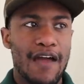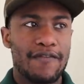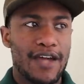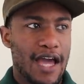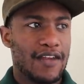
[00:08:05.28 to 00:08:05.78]

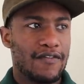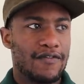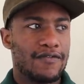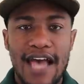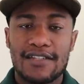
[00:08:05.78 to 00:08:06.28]
I've kind
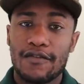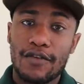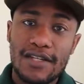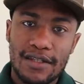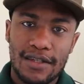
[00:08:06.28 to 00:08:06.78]
of, as of
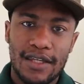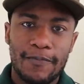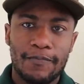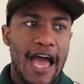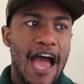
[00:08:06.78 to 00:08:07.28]

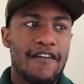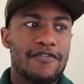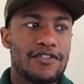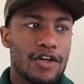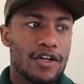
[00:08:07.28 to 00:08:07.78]
recently, I have
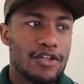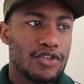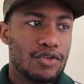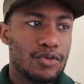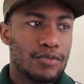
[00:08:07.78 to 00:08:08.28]
started
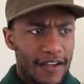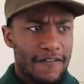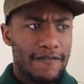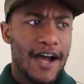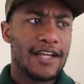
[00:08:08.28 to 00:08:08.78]
to
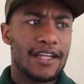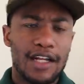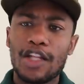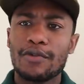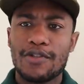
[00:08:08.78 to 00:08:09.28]
find it
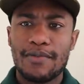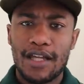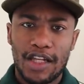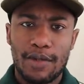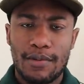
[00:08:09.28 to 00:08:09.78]
to be
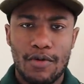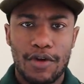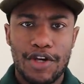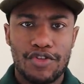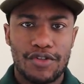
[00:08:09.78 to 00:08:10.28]
a little bit
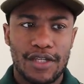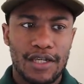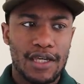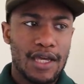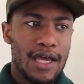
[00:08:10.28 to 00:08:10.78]
more
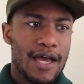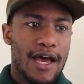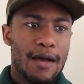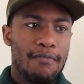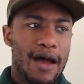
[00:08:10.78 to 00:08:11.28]
interesting.
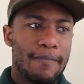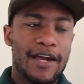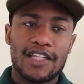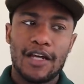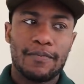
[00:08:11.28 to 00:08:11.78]
Um, I
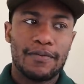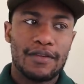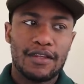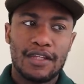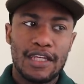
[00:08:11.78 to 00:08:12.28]
picked up
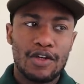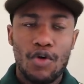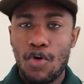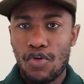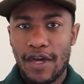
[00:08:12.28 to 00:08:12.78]
the
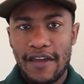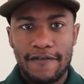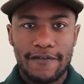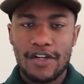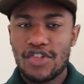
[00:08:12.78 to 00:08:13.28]
Ore
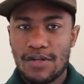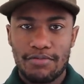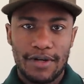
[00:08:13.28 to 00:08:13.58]
friendship